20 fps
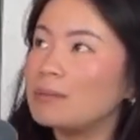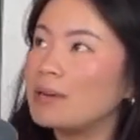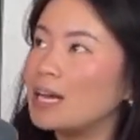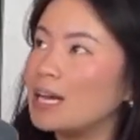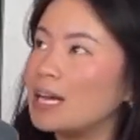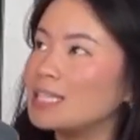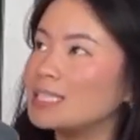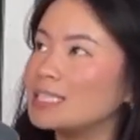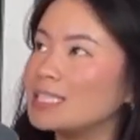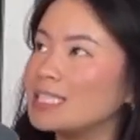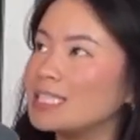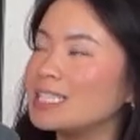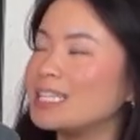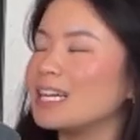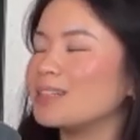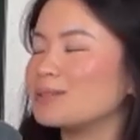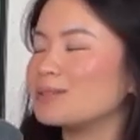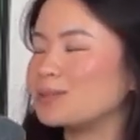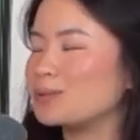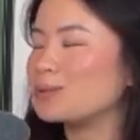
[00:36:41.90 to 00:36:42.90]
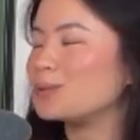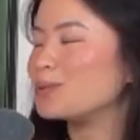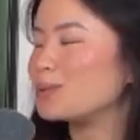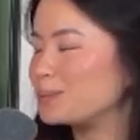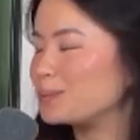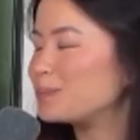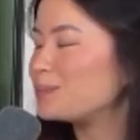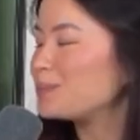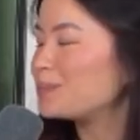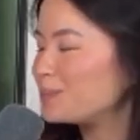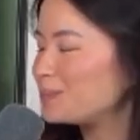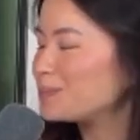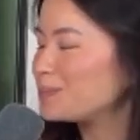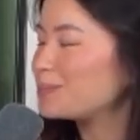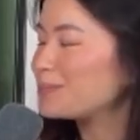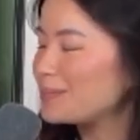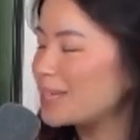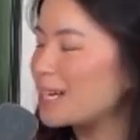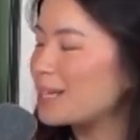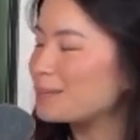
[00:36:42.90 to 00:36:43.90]
behind it. Yeah, it was cool.
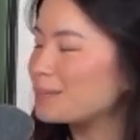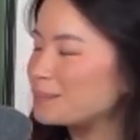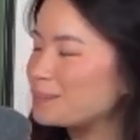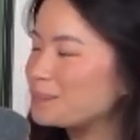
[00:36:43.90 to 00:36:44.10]
Yeah.